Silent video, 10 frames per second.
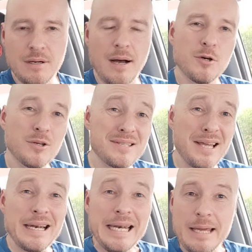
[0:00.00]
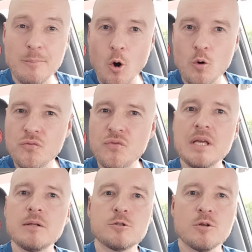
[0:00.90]
I'm gonna say, limo
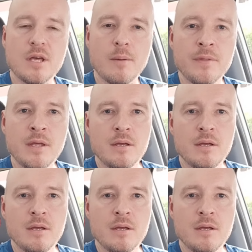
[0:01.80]
feel to them,